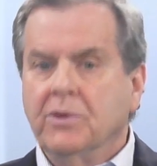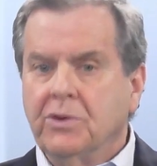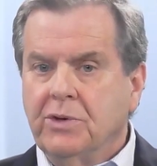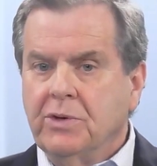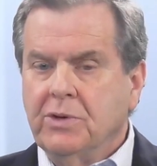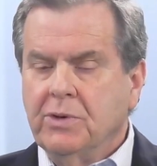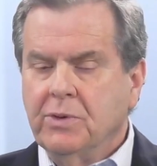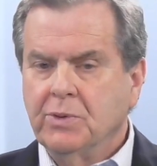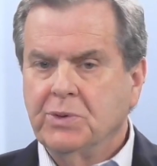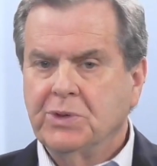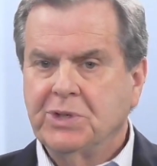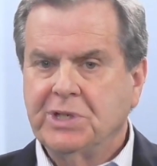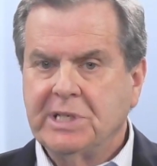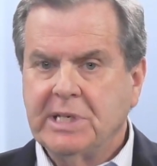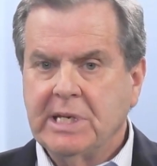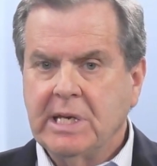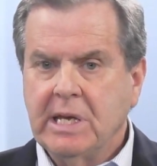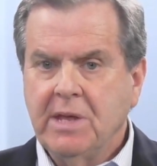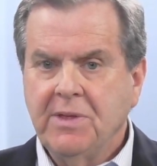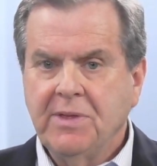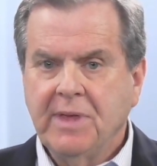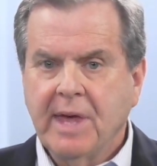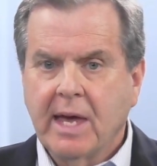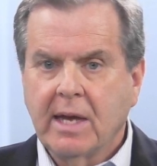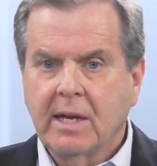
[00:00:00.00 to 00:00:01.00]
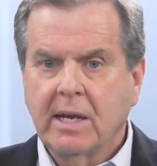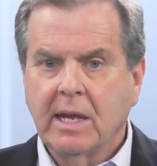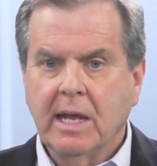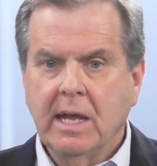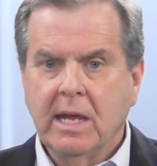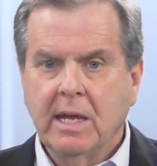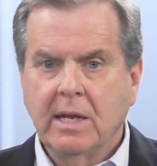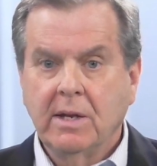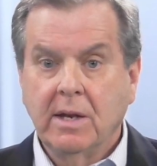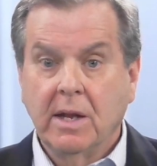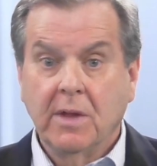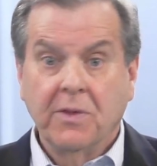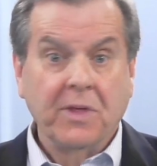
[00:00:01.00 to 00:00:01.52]
to see that
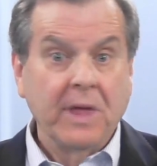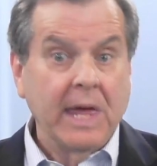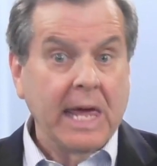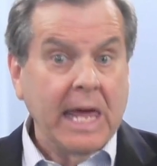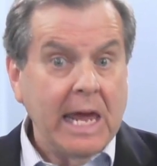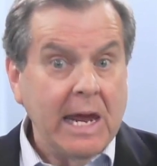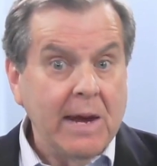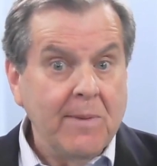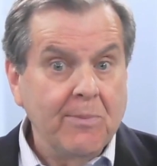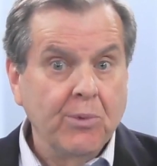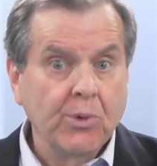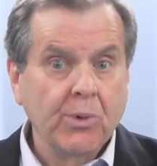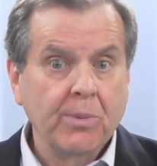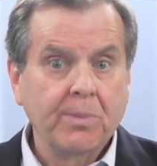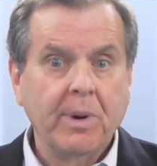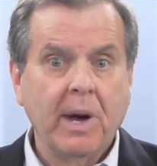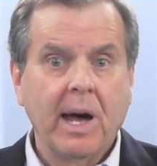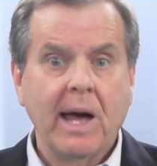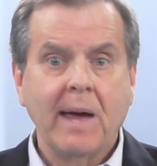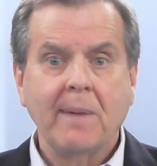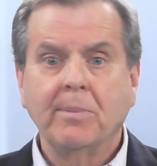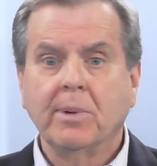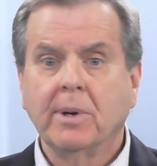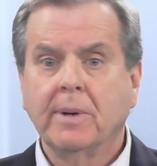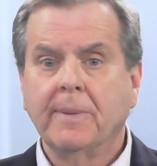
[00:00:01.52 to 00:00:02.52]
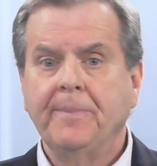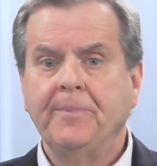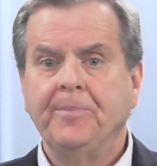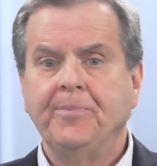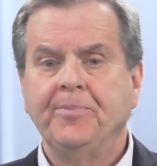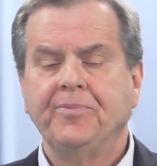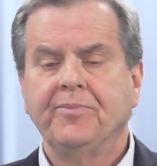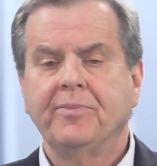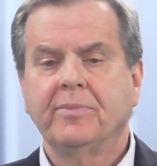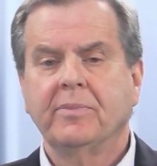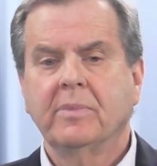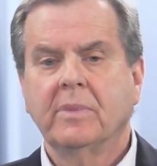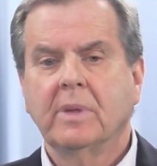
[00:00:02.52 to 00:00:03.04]
in the Hebrew Bible,
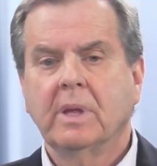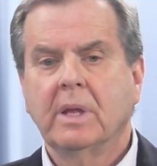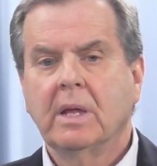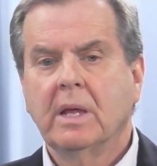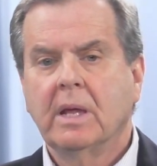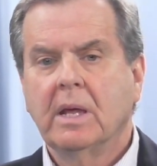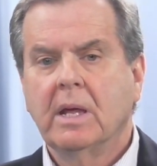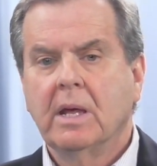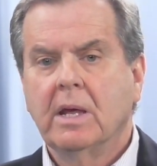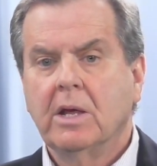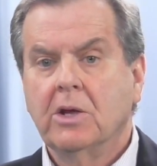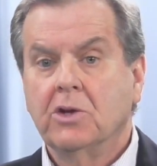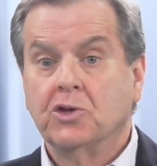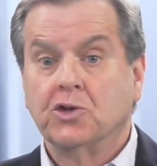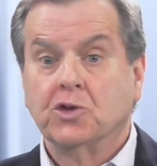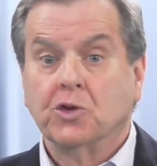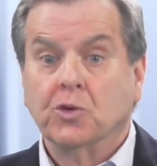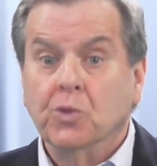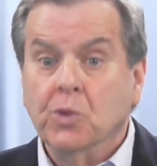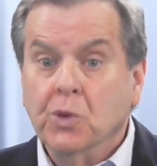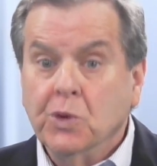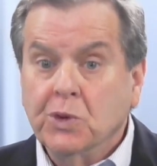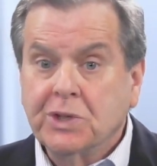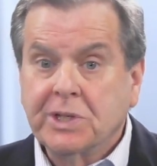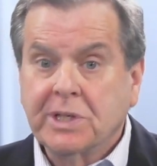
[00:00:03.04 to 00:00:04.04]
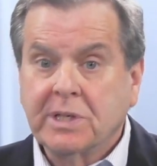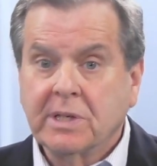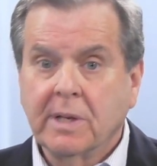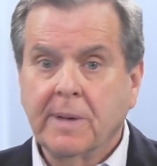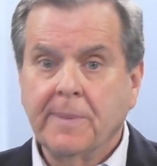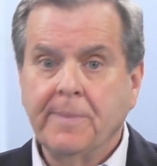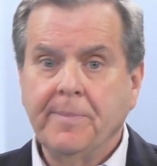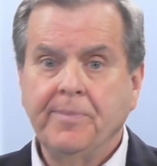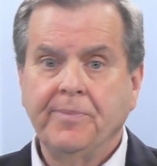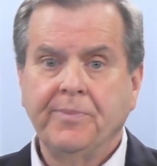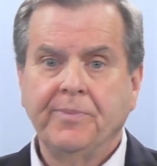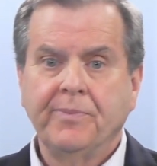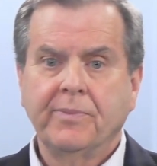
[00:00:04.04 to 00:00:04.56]

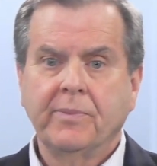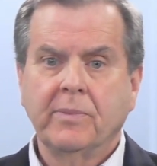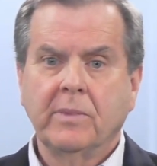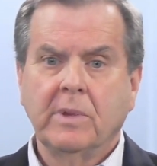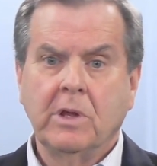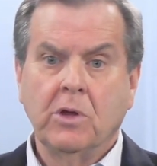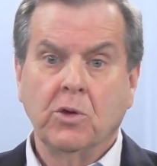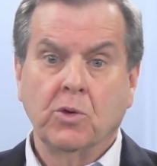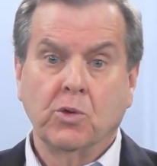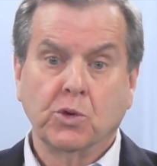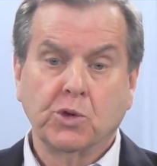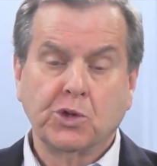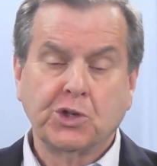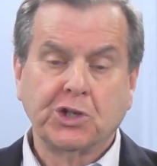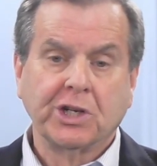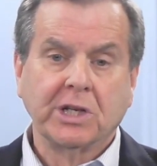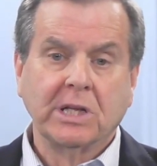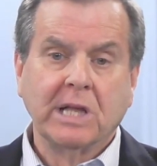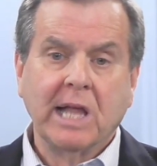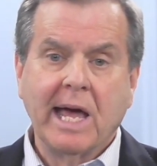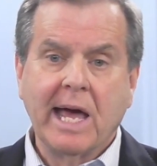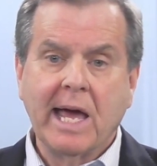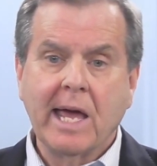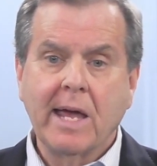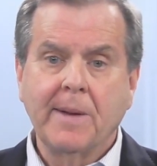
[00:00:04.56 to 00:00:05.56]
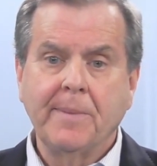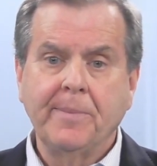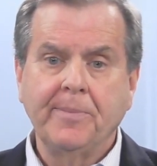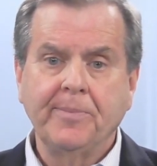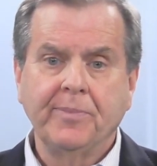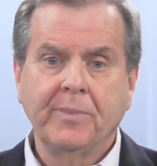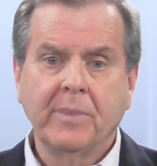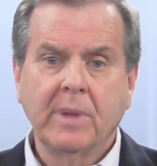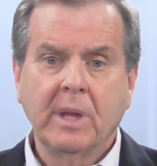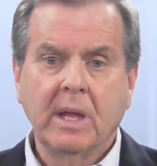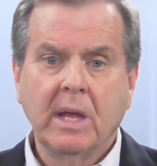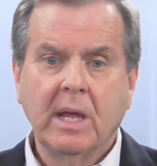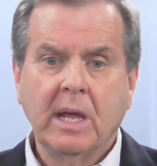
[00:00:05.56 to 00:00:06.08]
Jerusalem,
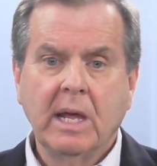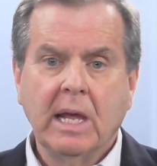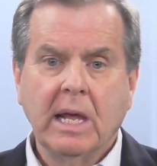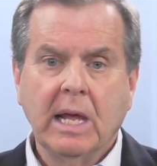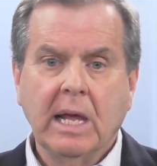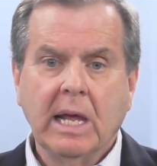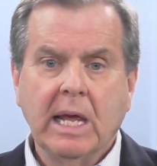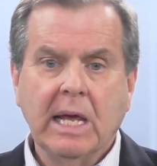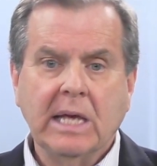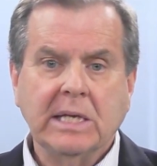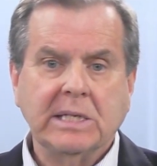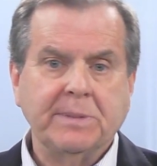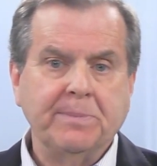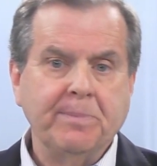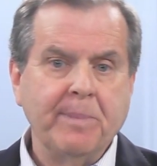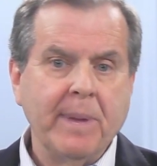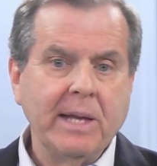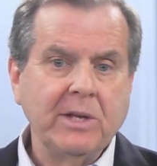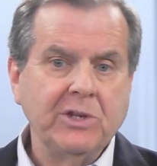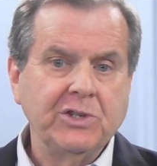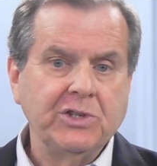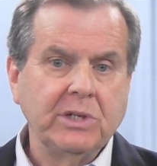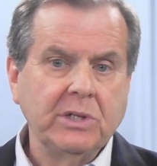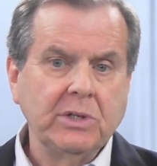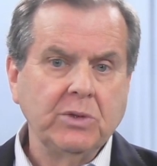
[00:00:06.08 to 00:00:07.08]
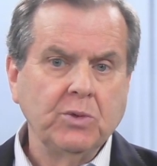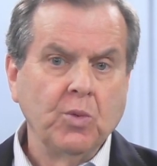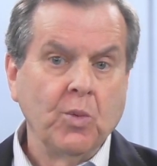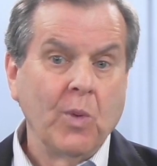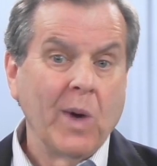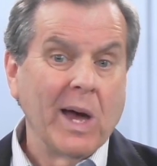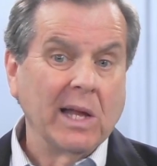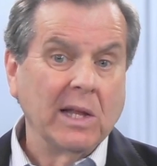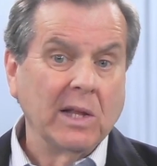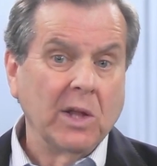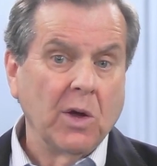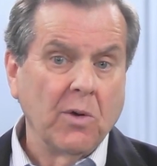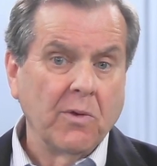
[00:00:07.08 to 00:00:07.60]
Yerushalayim, is mentioned
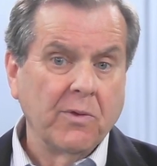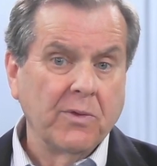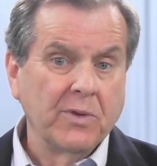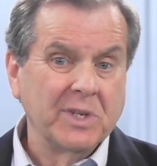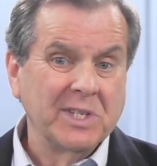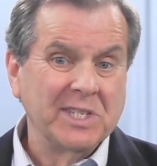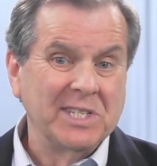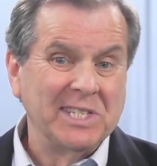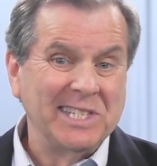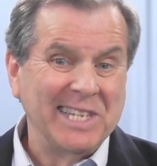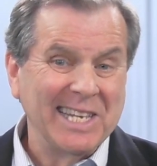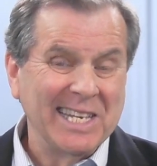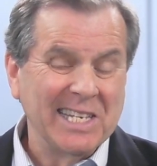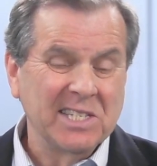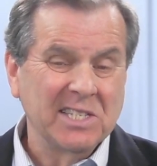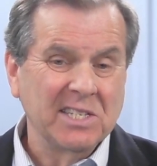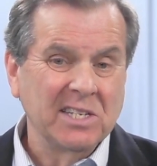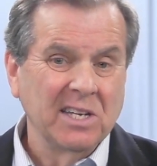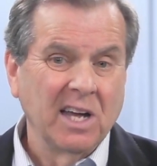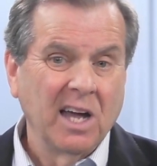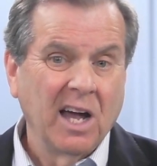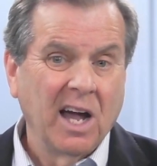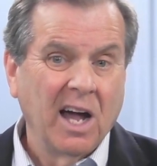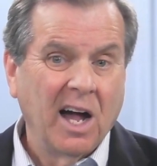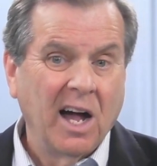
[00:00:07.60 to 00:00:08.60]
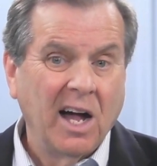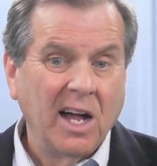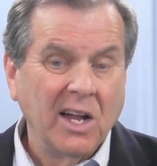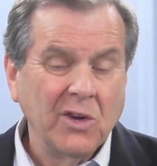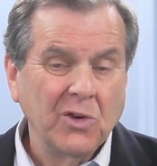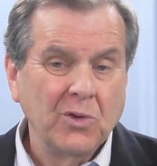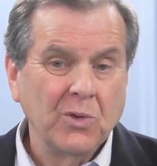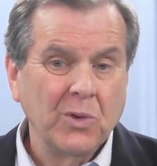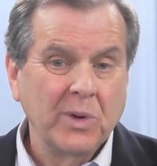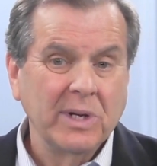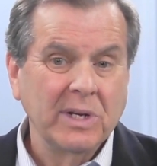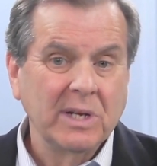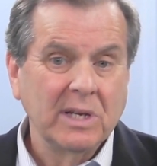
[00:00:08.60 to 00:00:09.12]
well over
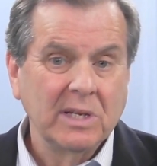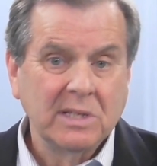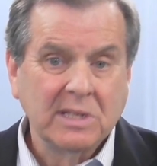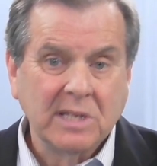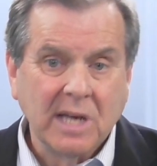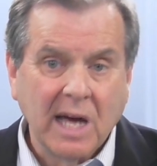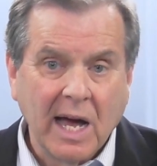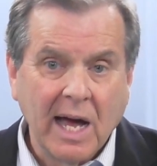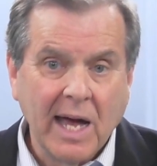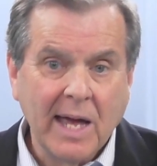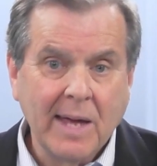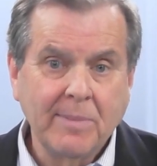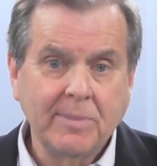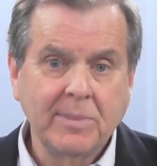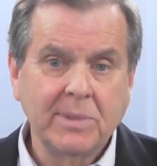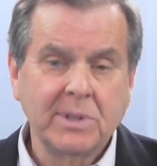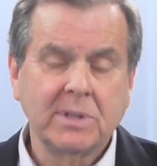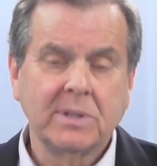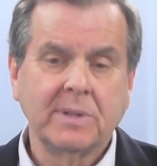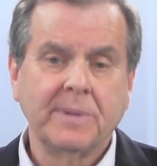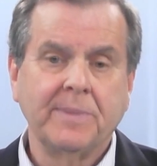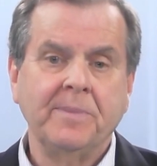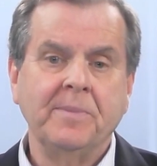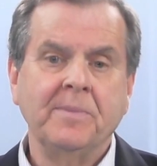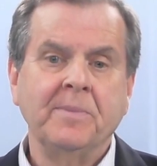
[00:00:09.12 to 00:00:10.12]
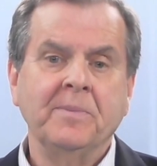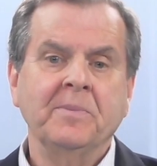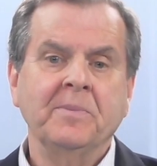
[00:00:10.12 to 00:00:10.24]
600 times.